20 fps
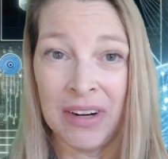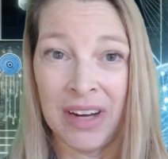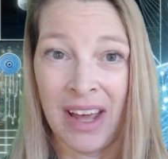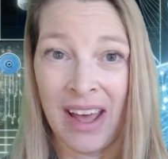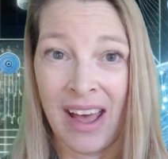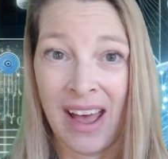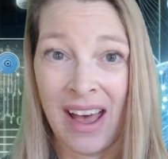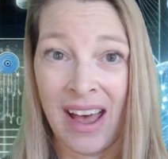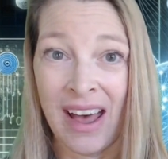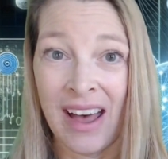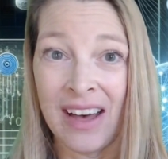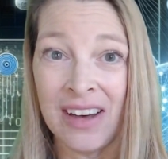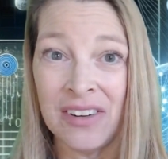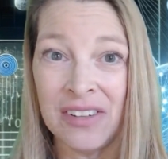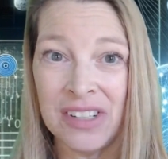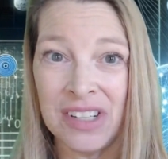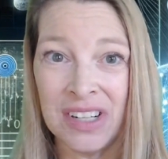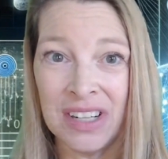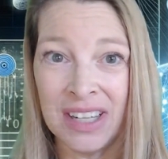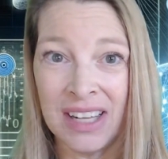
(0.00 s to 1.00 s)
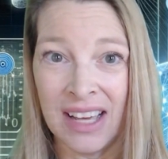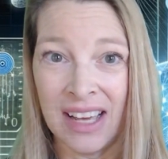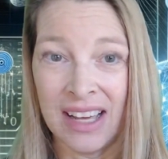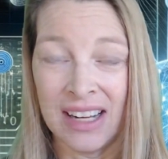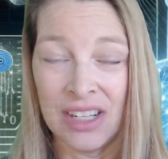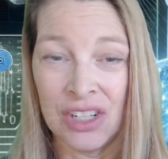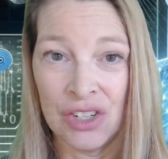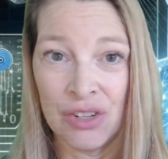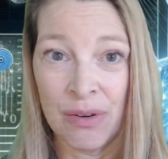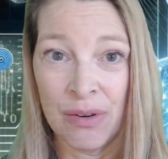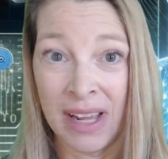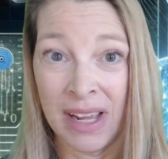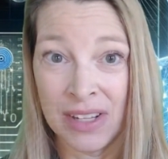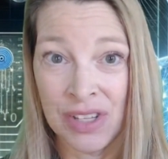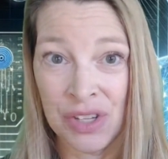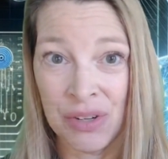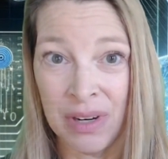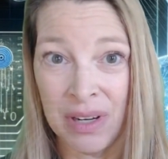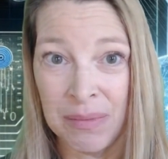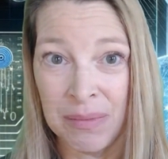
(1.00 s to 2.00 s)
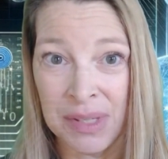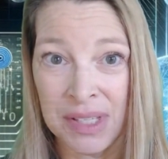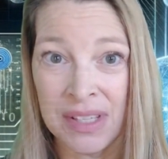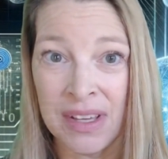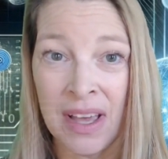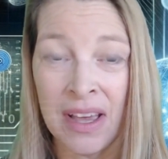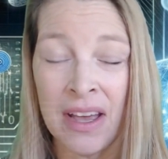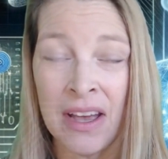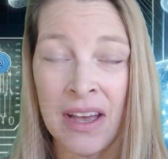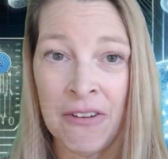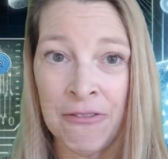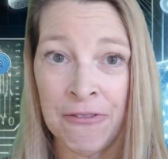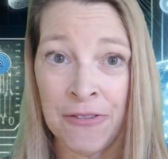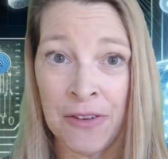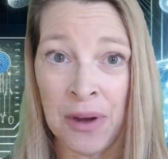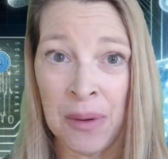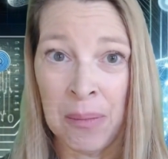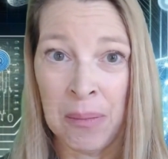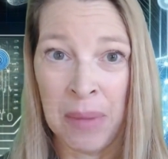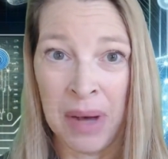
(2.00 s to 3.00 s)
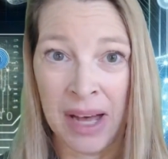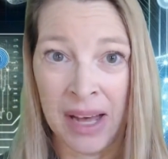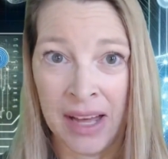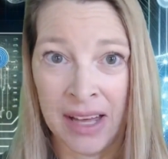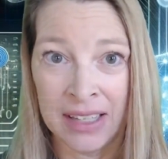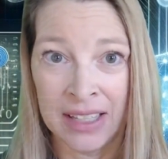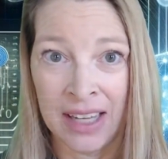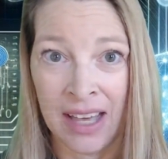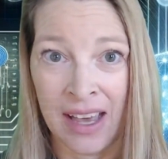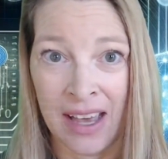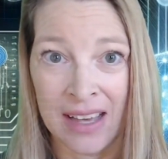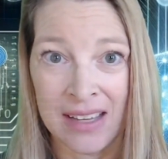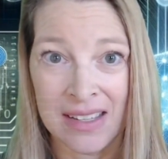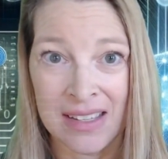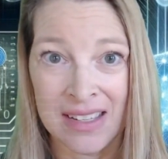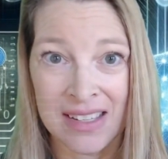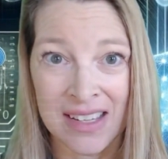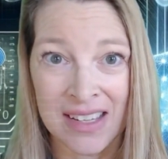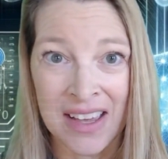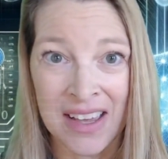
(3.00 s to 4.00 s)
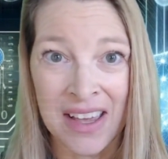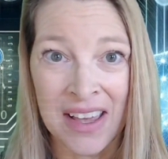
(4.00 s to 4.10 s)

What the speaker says: how to get transcripts from podcasts.